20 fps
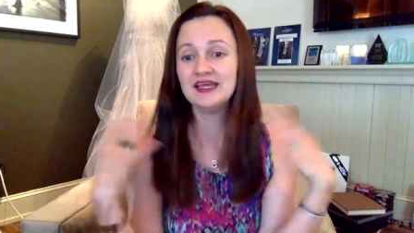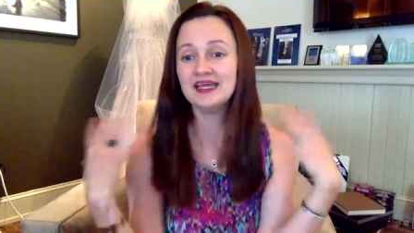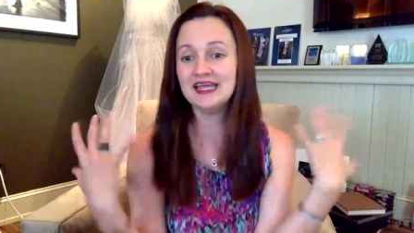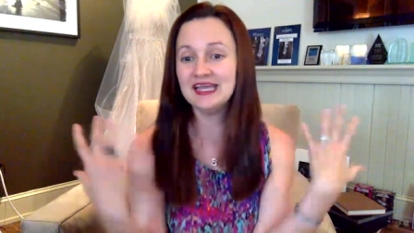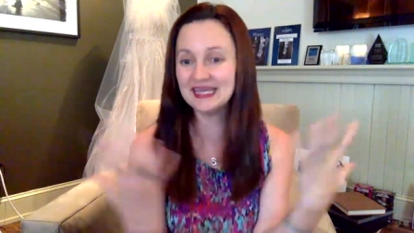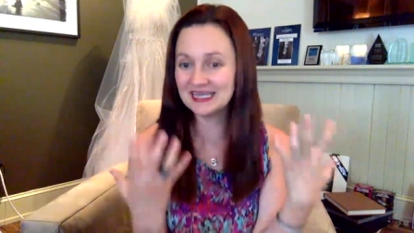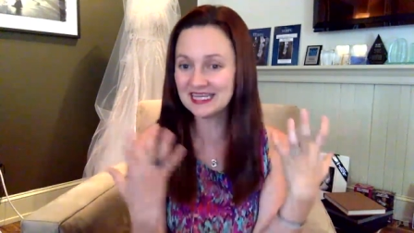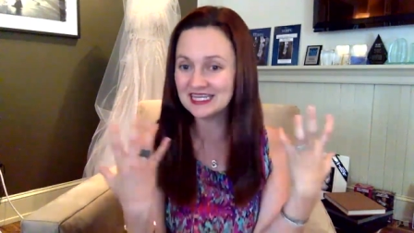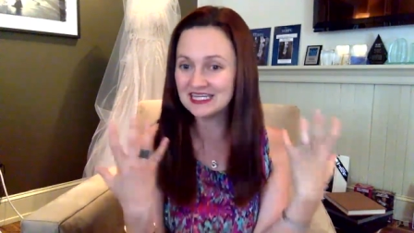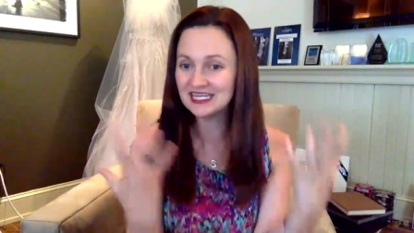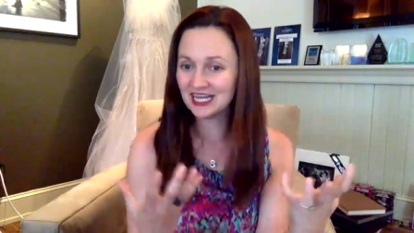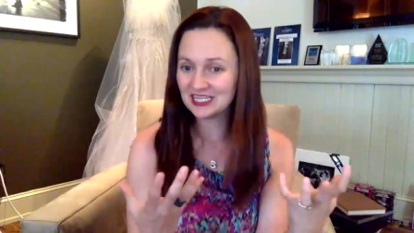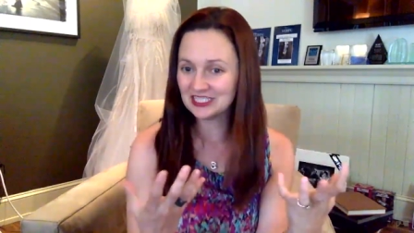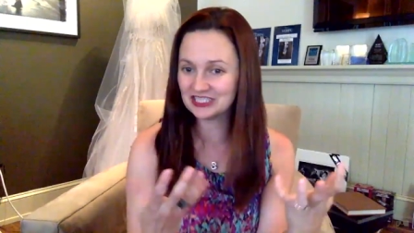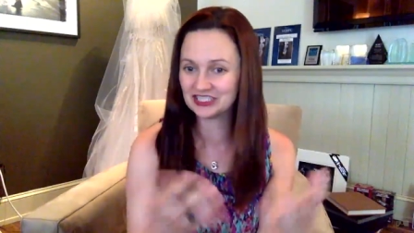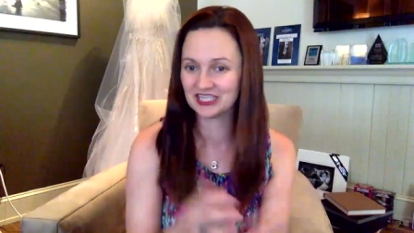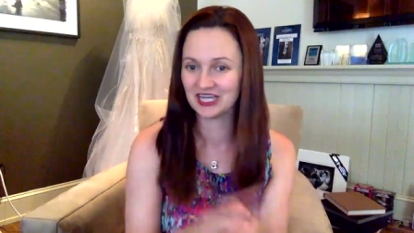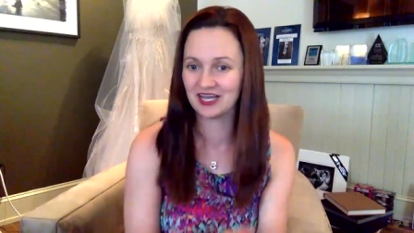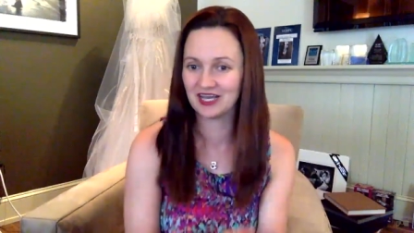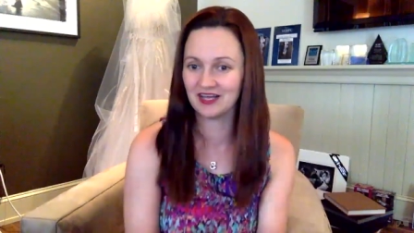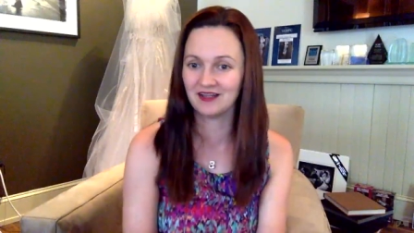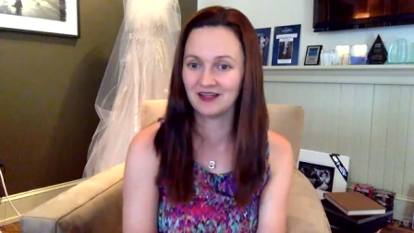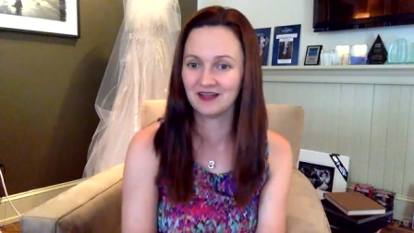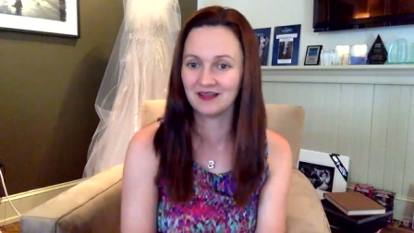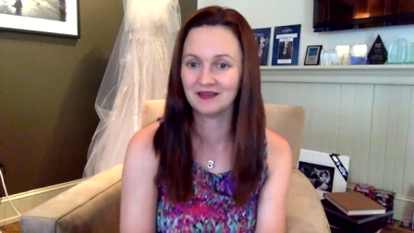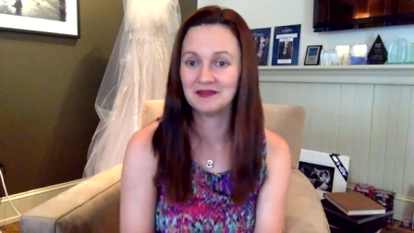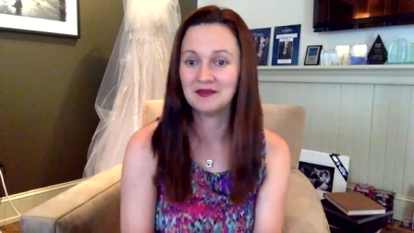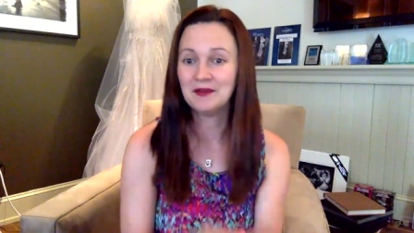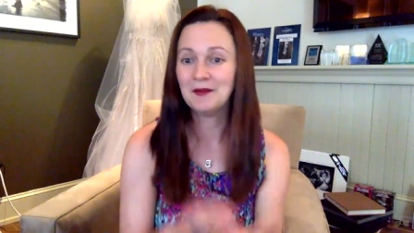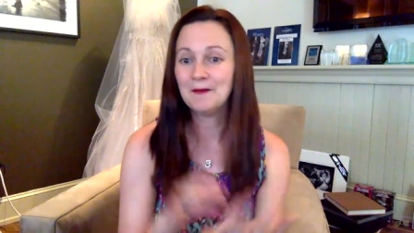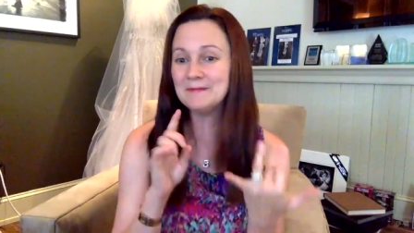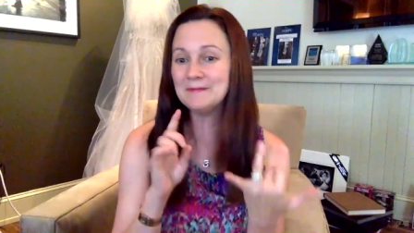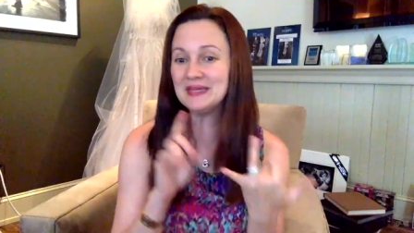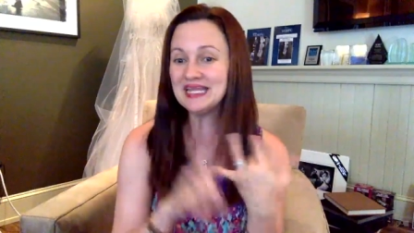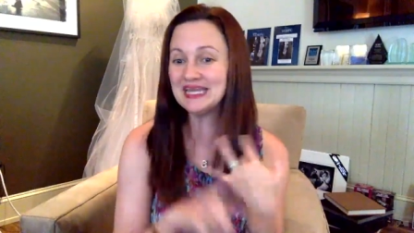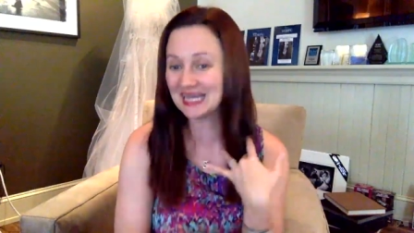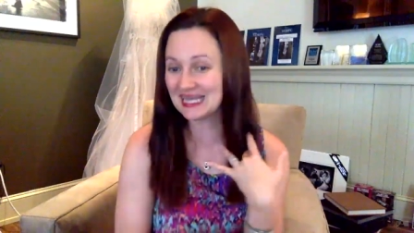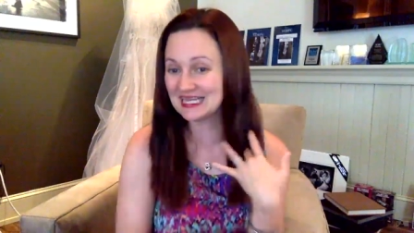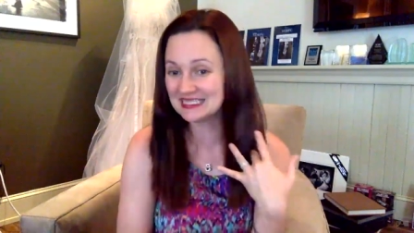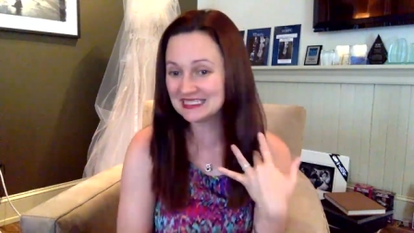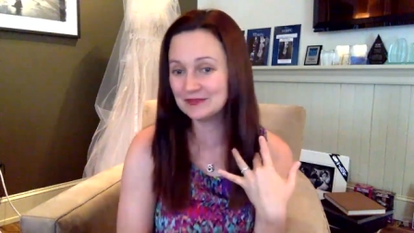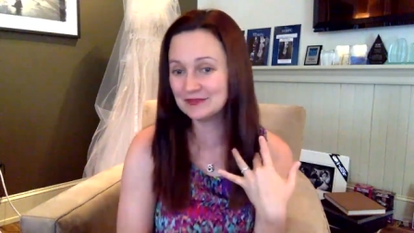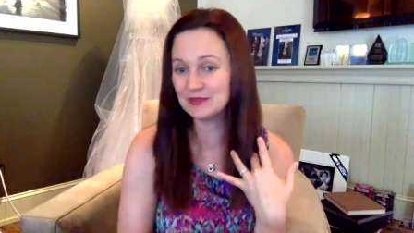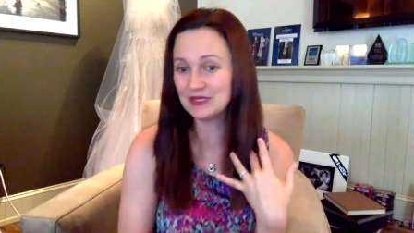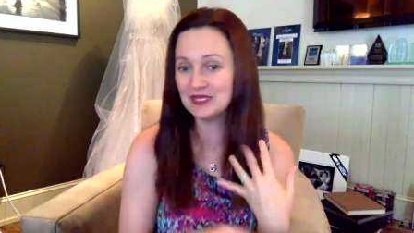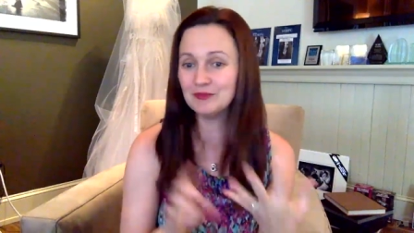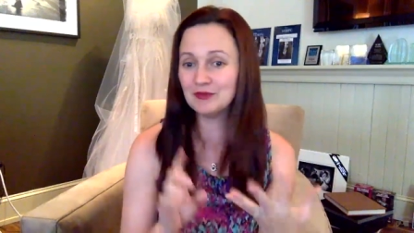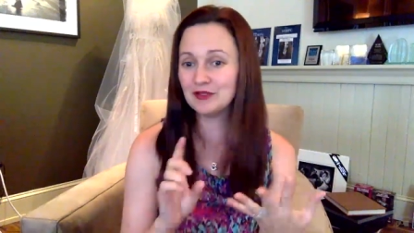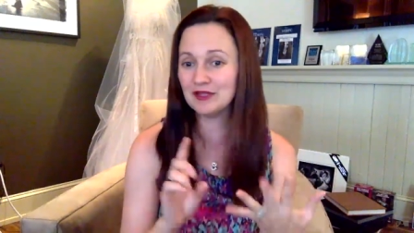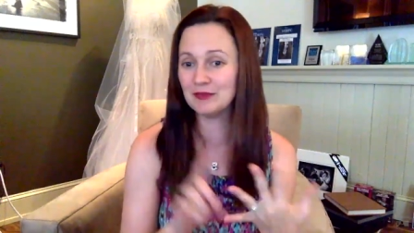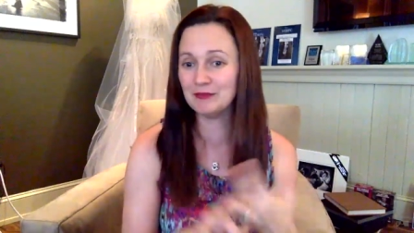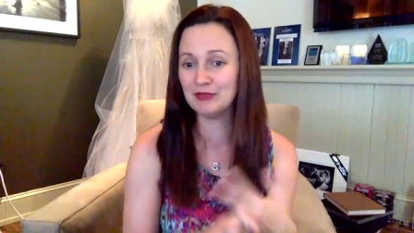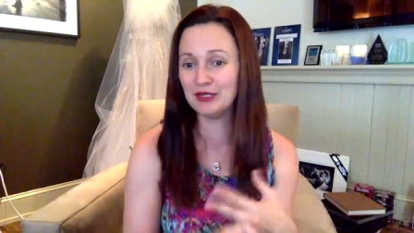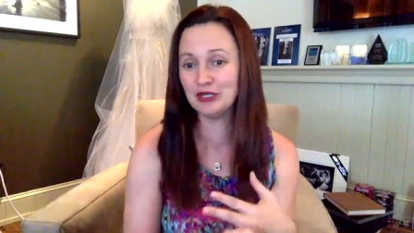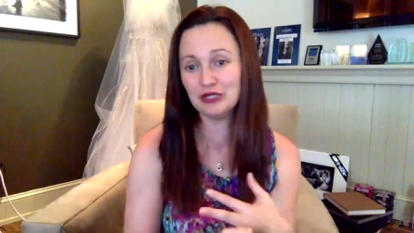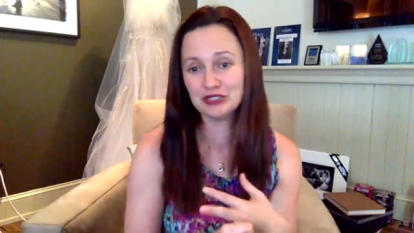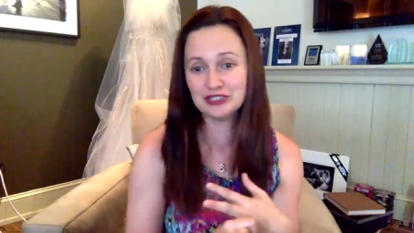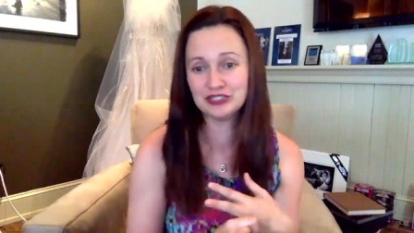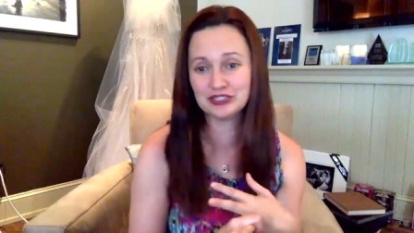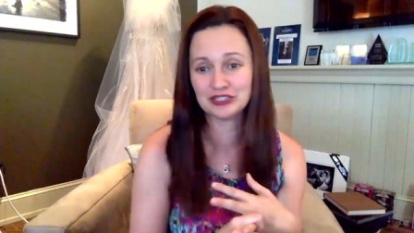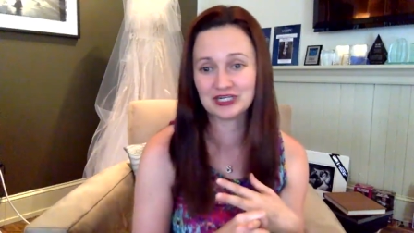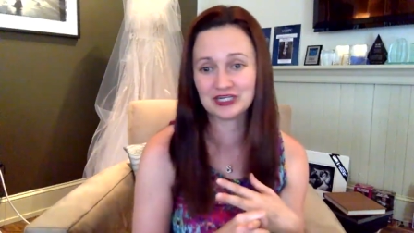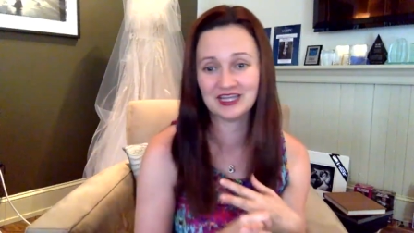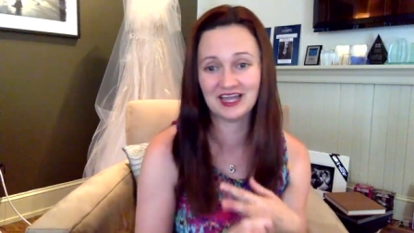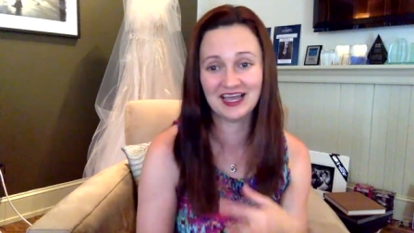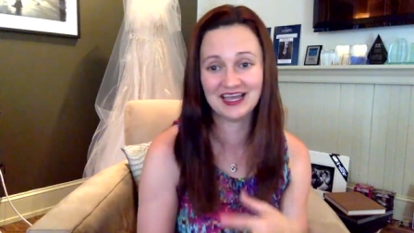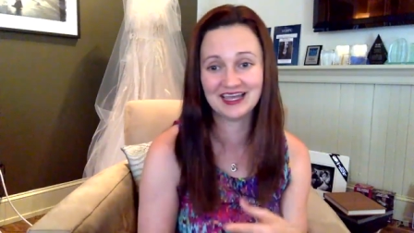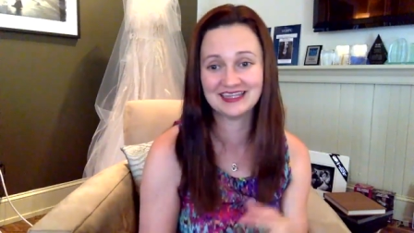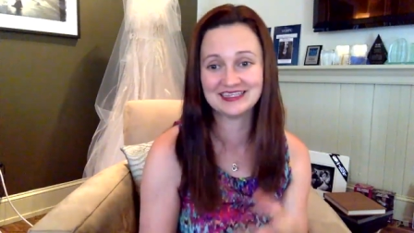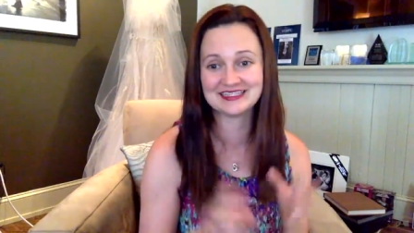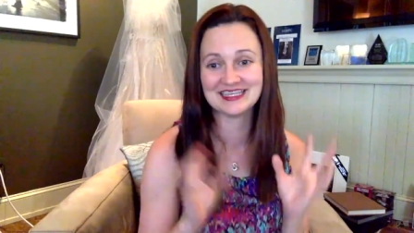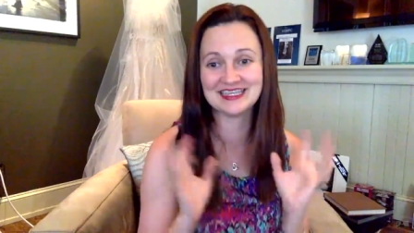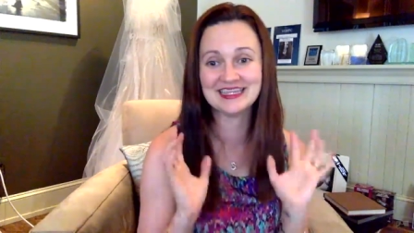in a nutshell, be nice to people and be good to your clients.